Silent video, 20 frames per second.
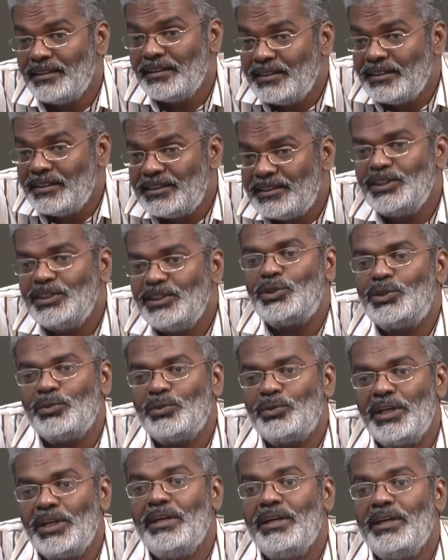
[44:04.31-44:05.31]
distance to
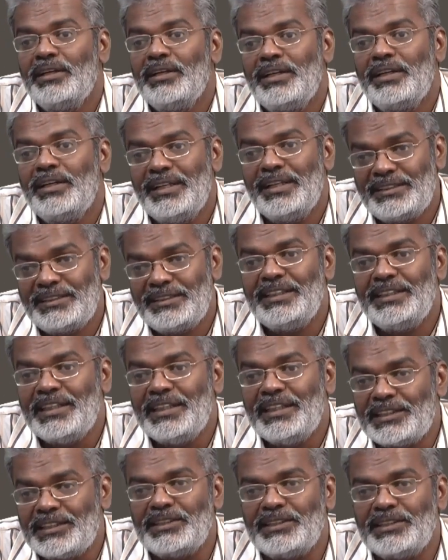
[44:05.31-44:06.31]
the
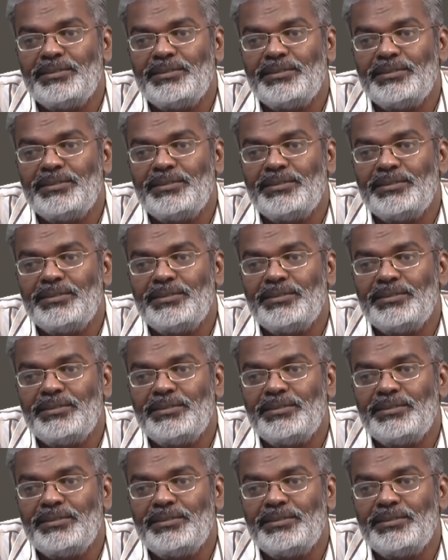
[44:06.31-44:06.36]
destination.